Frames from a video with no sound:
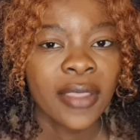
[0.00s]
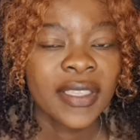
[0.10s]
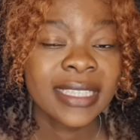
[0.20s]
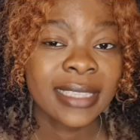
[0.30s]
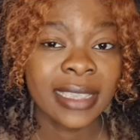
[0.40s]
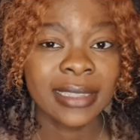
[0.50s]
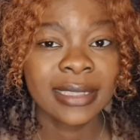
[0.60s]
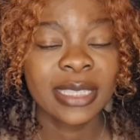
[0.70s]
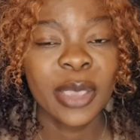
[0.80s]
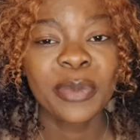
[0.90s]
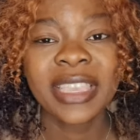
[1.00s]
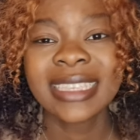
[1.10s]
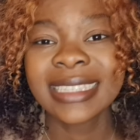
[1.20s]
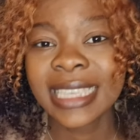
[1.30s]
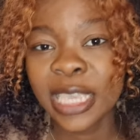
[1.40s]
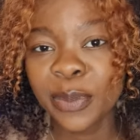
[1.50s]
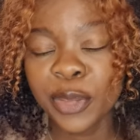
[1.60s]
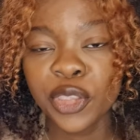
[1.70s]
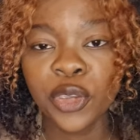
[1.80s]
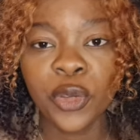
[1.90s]
The second step is
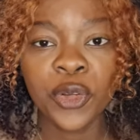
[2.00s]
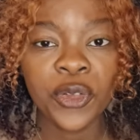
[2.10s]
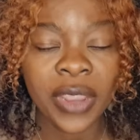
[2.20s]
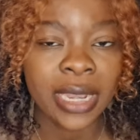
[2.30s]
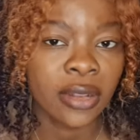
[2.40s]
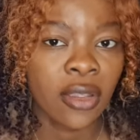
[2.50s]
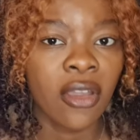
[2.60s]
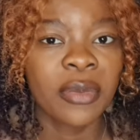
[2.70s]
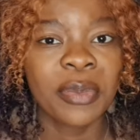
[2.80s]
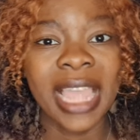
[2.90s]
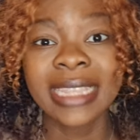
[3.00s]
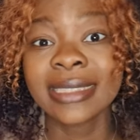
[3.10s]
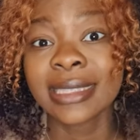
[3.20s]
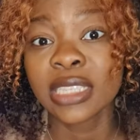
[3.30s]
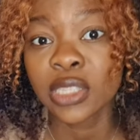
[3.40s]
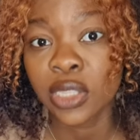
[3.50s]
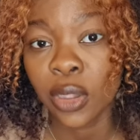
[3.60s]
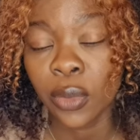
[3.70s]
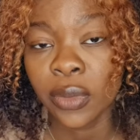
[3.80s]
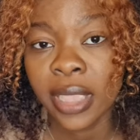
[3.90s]
keeping your credit card balances
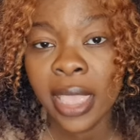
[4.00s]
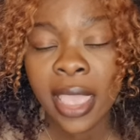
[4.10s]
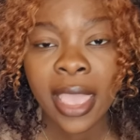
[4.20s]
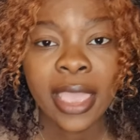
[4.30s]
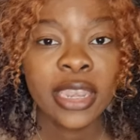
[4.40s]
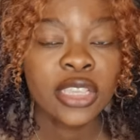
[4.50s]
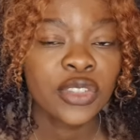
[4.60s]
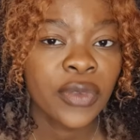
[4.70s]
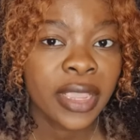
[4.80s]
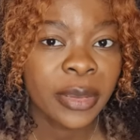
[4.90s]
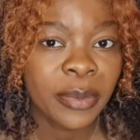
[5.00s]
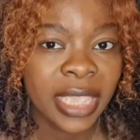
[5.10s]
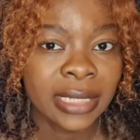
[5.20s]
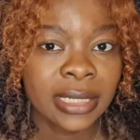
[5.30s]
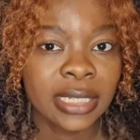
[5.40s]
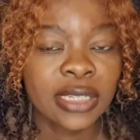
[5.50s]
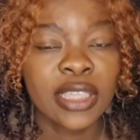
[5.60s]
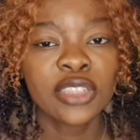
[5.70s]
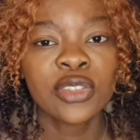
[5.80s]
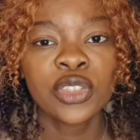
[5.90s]
low. It is recommended
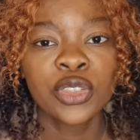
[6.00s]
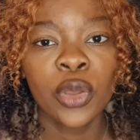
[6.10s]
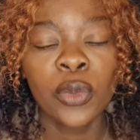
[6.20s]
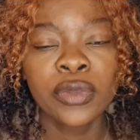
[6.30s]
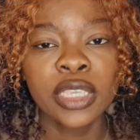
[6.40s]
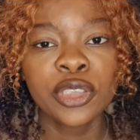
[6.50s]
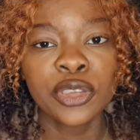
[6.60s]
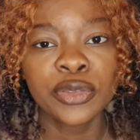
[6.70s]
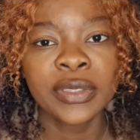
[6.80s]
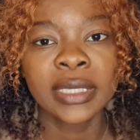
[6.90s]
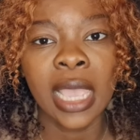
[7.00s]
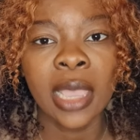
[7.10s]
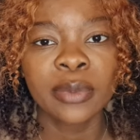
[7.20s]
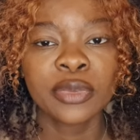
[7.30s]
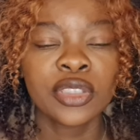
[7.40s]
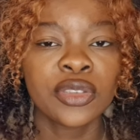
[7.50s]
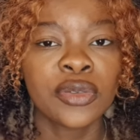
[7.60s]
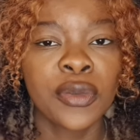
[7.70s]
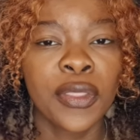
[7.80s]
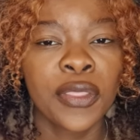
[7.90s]
that you should only use up
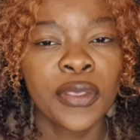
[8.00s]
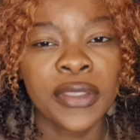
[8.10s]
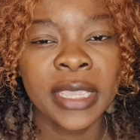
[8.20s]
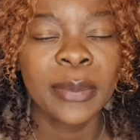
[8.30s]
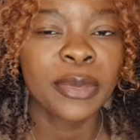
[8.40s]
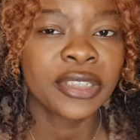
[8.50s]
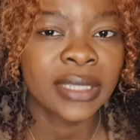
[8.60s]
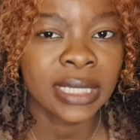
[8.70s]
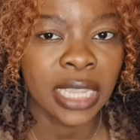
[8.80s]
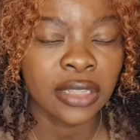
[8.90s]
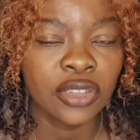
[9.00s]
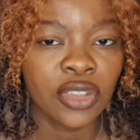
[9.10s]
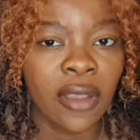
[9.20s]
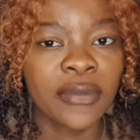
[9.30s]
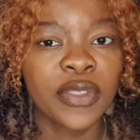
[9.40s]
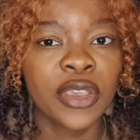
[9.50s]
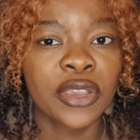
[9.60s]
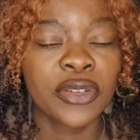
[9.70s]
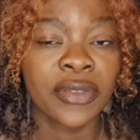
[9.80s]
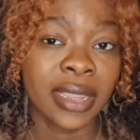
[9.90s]
to 30% of
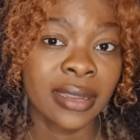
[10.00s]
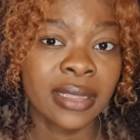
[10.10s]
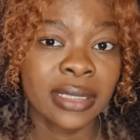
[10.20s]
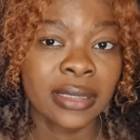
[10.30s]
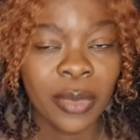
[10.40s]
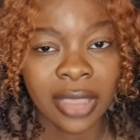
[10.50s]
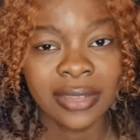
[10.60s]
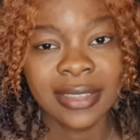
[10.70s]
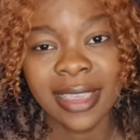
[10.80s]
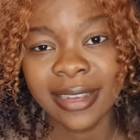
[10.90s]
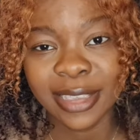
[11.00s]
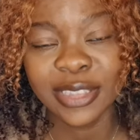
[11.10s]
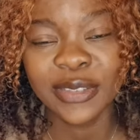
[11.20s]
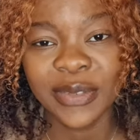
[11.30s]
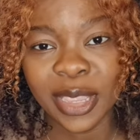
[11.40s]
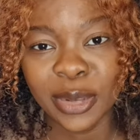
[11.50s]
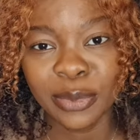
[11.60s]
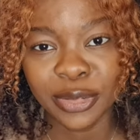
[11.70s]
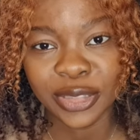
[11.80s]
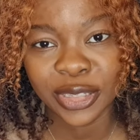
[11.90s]
the credit amount that is
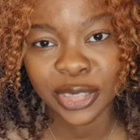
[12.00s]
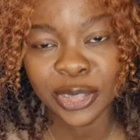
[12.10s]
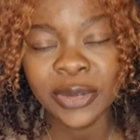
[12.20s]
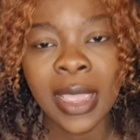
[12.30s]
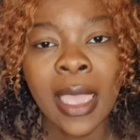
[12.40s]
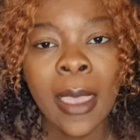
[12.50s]
available to you,